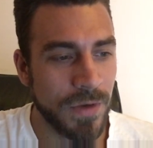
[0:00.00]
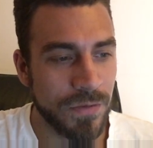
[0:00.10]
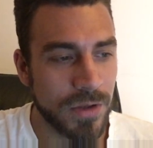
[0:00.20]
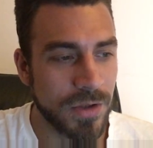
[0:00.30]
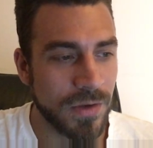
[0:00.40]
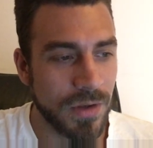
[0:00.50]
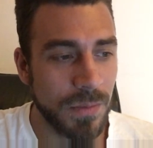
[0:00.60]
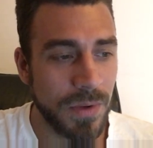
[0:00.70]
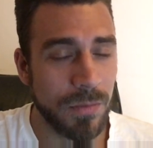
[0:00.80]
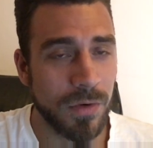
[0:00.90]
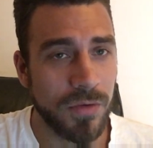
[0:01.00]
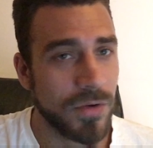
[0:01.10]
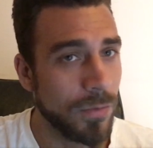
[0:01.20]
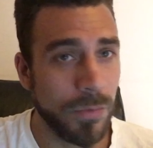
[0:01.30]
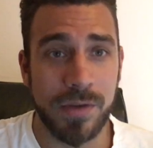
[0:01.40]
we've done this a little bit more, but
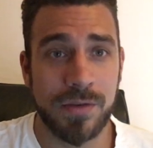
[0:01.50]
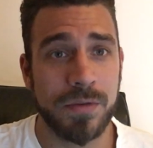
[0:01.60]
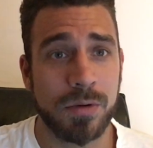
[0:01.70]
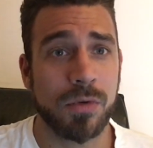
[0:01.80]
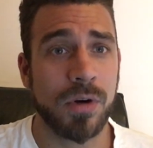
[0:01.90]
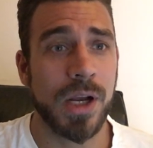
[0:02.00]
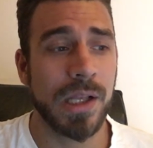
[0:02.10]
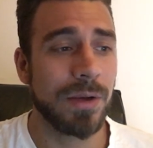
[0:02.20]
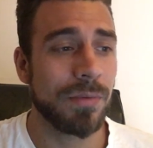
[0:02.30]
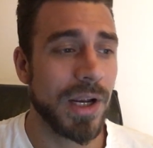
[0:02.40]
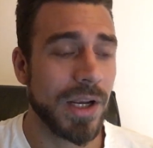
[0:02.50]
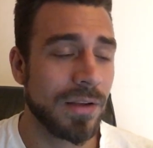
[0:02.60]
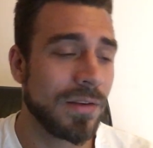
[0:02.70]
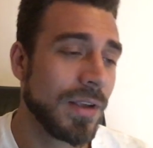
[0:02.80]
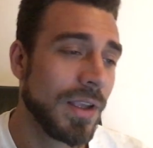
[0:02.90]
as a reason we're more highly
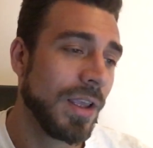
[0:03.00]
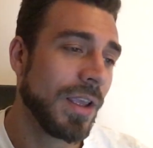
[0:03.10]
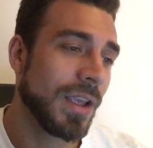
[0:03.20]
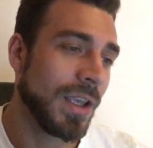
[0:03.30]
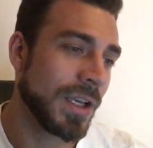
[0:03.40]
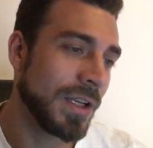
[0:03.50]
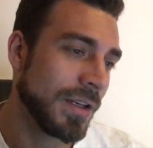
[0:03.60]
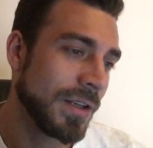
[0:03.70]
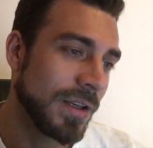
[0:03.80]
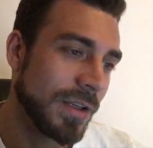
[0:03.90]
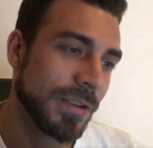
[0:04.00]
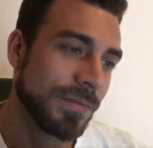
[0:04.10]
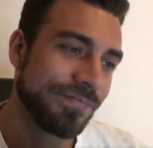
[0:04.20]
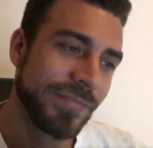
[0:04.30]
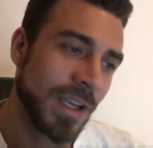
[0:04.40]
ranked. And
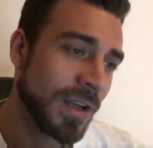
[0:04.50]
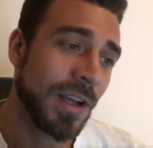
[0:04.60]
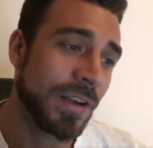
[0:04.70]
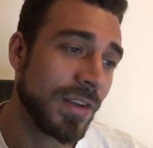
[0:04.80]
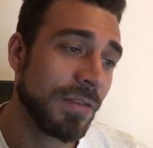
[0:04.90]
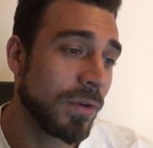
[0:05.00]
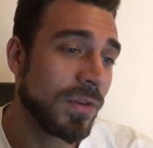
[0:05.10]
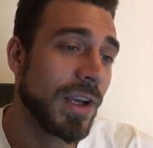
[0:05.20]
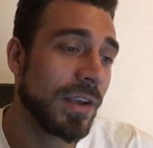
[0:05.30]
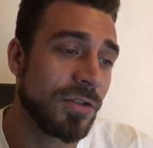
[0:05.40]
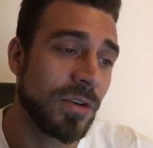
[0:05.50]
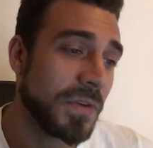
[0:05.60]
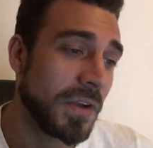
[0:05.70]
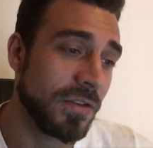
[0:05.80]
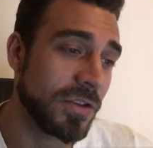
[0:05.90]
uh, yeah, I say those guys
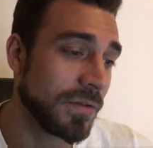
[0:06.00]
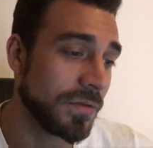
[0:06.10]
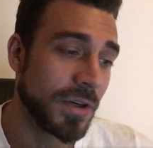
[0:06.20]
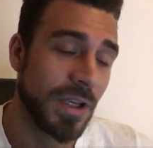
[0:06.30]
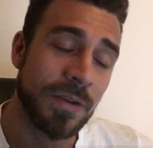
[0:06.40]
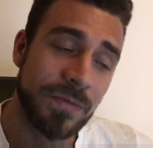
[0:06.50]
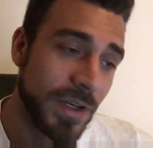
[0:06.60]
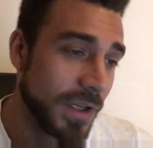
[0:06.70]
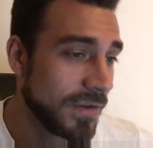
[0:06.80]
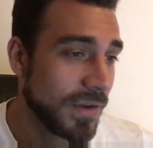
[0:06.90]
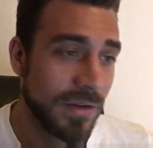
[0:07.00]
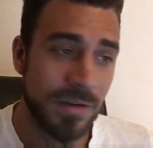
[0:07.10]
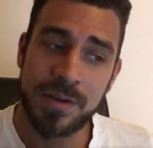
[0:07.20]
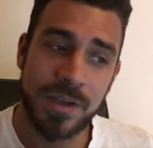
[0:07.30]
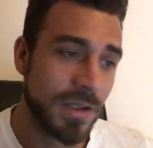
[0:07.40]
should face each other if it is
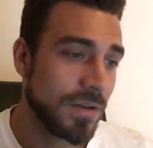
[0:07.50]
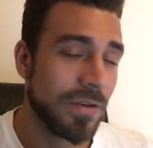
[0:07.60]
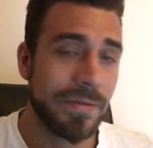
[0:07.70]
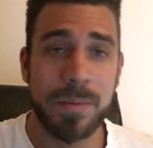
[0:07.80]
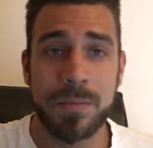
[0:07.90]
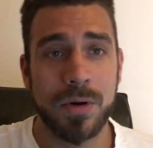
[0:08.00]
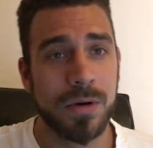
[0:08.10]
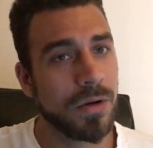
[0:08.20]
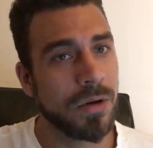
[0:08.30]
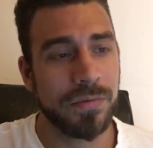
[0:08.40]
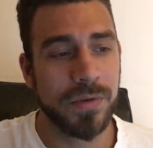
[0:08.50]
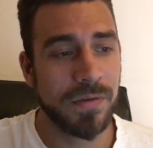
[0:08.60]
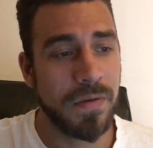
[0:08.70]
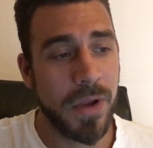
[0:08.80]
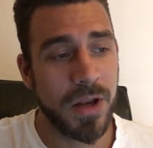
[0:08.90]
in in November or, or if
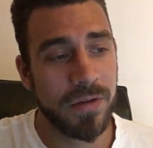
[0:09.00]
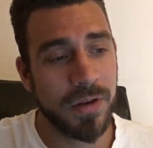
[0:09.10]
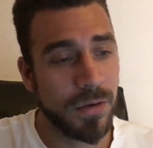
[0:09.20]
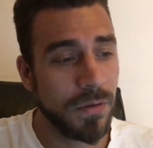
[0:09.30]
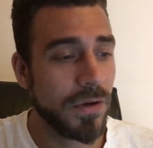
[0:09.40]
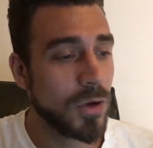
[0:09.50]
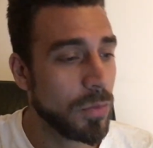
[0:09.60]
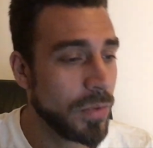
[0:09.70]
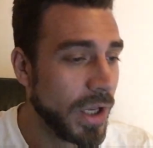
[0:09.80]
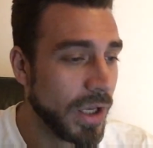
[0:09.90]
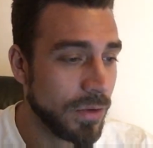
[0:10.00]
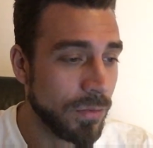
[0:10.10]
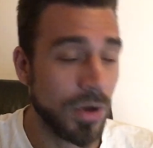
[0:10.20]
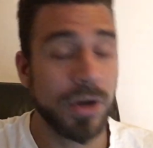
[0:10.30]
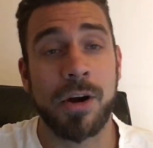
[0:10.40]
it's in the main event at UC
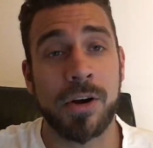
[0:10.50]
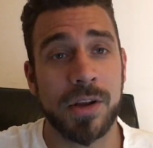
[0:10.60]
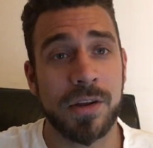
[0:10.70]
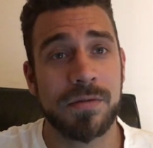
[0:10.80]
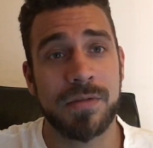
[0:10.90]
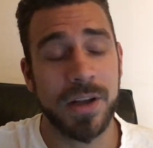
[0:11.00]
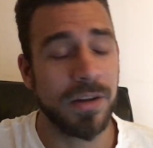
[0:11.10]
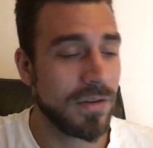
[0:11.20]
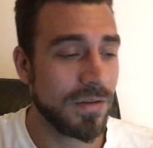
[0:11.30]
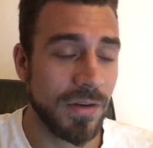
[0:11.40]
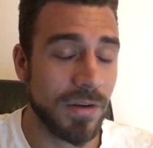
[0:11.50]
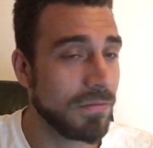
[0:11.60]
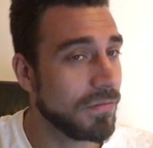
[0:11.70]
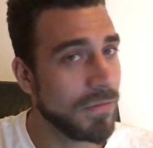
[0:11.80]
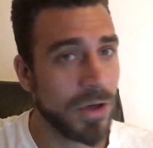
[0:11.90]
Copenhagen. Regardless, that is,
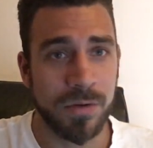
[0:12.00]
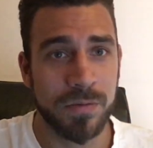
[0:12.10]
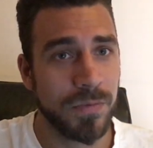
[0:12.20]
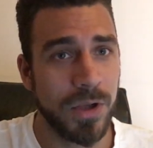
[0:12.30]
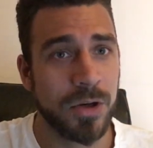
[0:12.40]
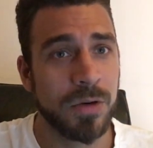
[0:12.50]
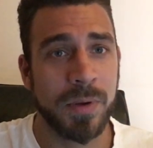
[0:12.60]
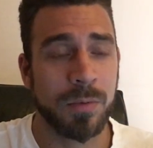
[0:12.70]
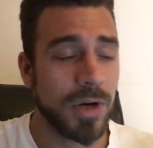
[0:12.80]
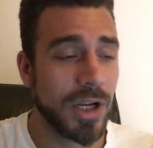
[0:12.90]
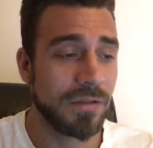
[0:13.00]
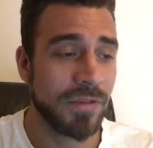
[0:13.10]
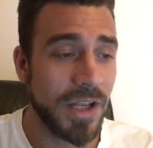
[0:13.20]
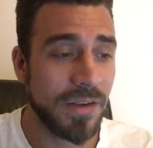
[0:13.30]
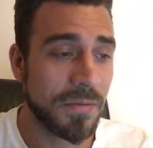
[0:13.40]
you know, he couldn't be more right.
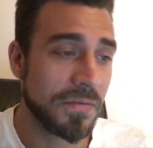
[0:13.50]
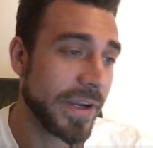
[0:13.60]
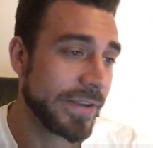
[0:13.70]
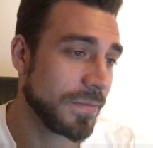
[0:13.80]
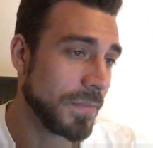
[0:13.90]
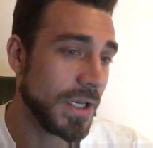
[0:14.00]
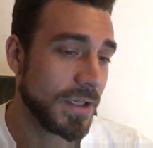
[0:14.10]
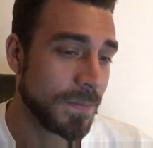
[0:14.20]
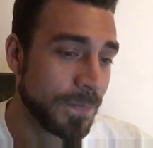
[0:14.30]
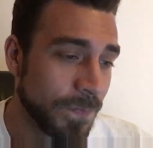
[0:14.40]
That is the fight to make.